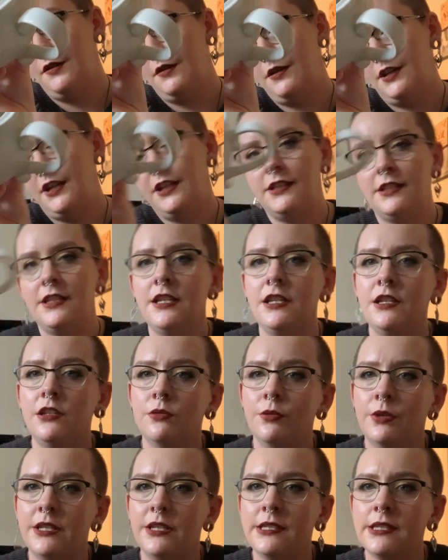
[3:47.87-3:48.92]

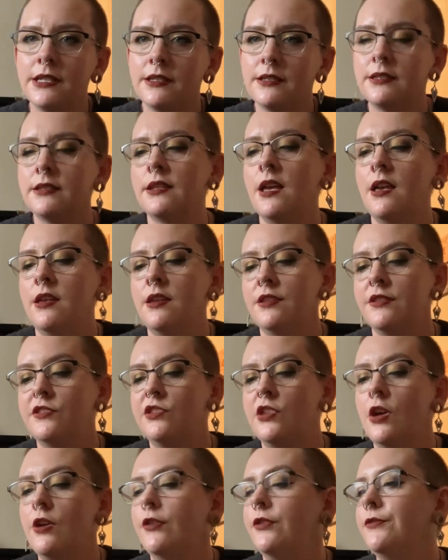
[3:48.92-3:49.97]
1926,
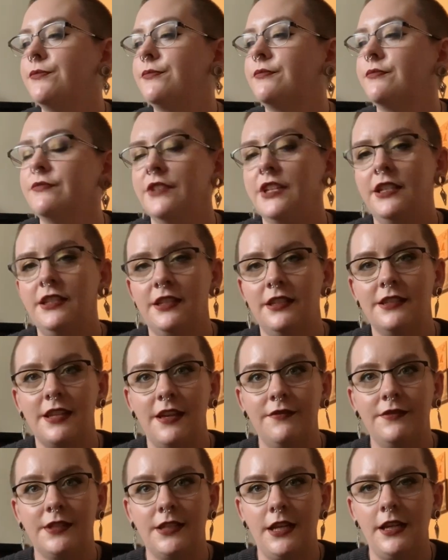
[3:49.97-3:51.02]
so it does
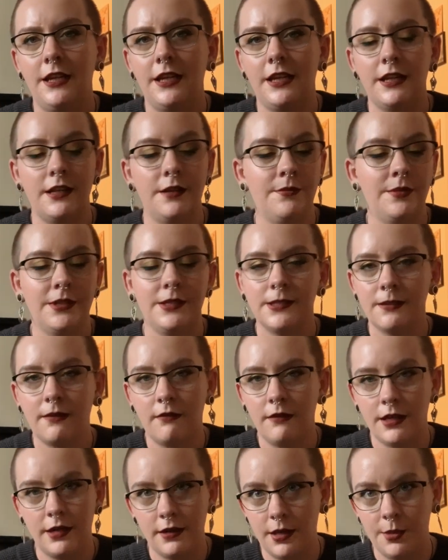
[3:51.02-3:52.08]
have staining in it, but it's
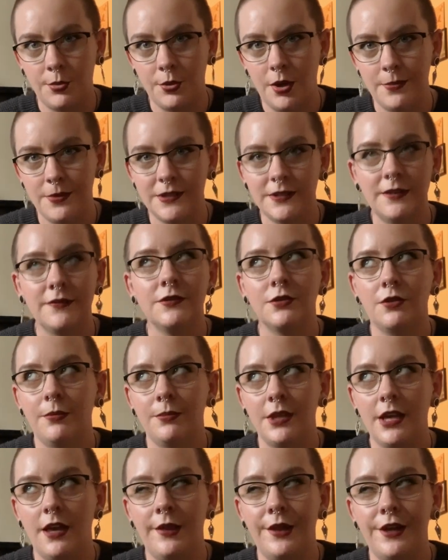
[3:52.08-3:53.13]
clean, I promise. I've scrubbed
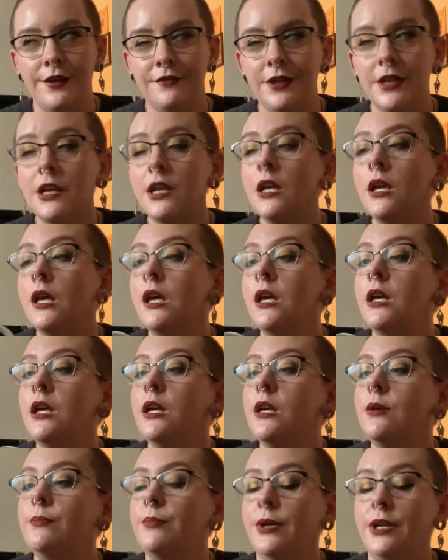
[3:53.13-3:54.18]
the hell out of it.
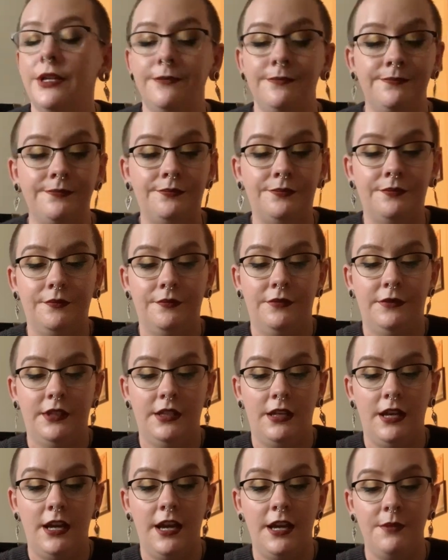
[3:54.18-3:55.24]
But
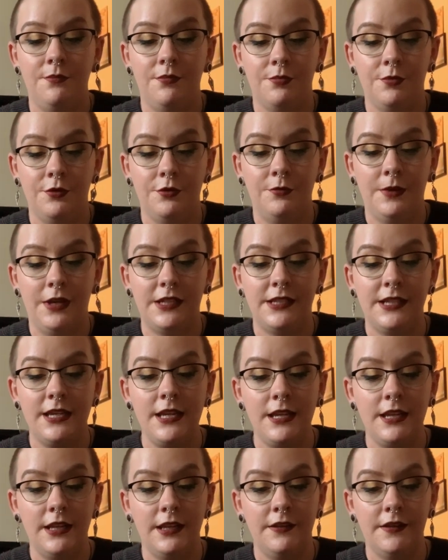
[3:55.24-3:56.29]
I brew my
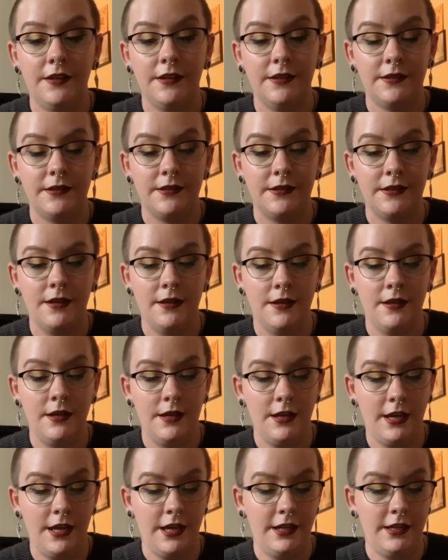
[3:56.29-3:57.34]
tea in this,
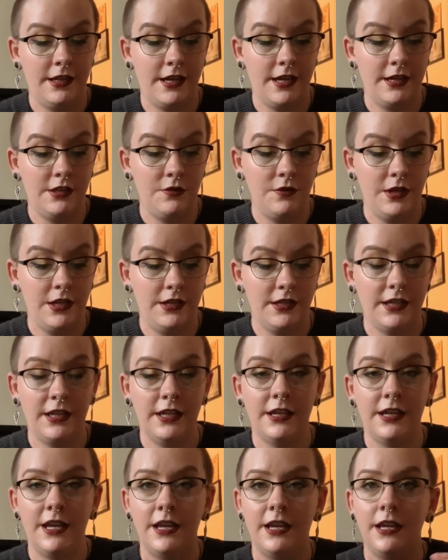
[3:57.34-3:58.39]
and I do need to
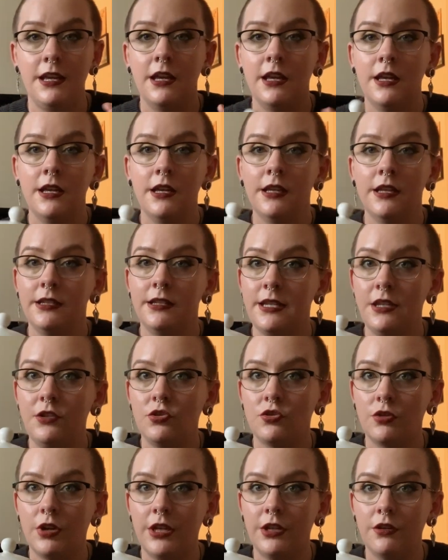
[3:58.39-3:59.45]
get a tea
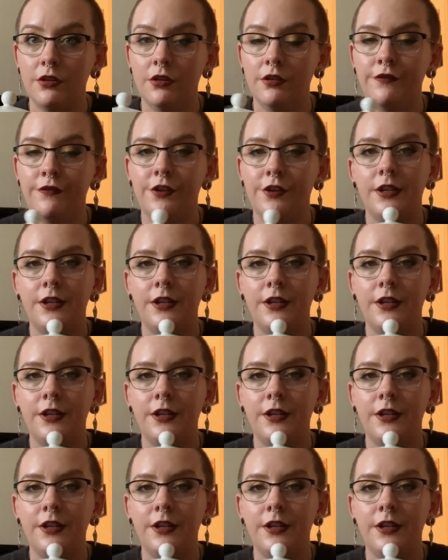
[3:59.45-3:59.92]
strainer for